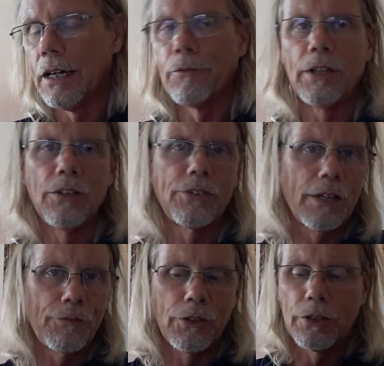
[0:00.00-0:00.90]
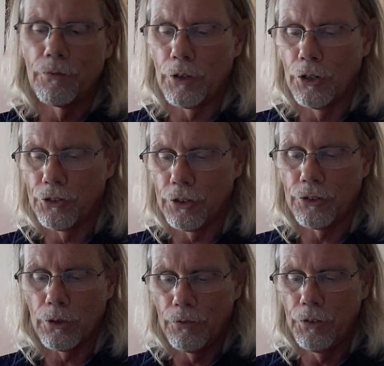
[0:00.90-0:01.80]
We use that for diversion.
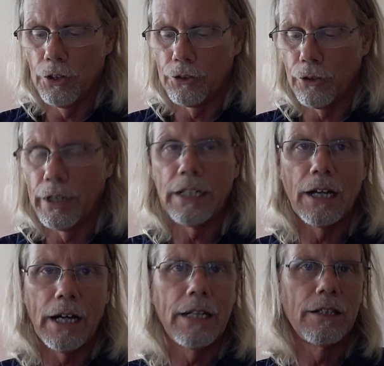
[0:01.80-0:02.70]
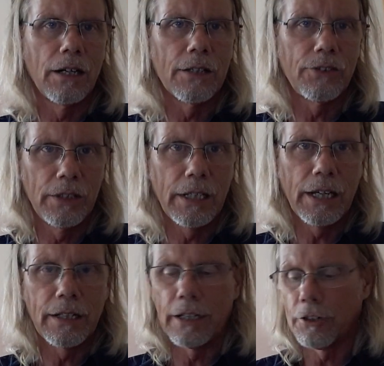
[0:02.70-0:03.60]
So if you're doing 90 knots
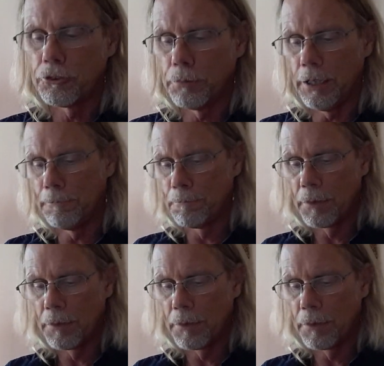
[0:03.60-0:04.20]
indicated airspeed,